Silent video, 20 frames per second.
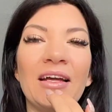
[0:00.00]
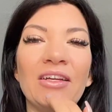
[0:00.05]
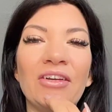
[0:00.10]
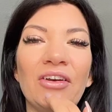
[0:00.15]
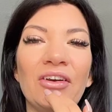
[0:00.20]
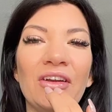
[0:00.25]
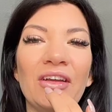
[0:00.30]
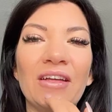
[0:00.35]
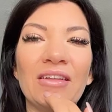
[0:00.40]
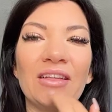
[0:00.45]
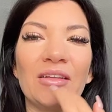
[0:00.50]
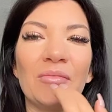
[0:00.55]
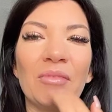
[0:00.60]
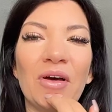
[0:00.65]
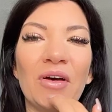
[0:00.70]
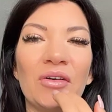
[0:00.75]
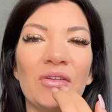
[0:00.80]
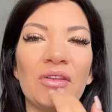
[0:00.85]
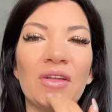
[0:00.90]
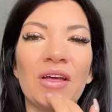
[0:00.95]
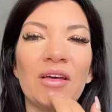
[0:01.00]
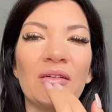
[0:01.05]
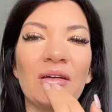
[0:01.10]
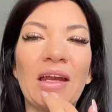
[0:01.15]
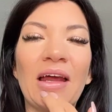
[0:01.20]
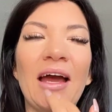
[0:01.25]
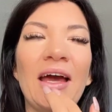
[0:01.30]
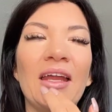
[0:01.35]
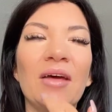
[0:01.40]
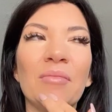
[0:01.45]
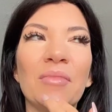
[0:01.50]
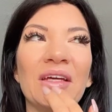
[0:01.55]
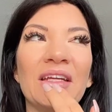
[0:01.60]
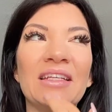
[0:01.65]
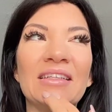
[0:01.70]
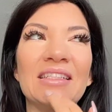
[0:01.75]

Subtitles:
Underneath the mouth, and I'm going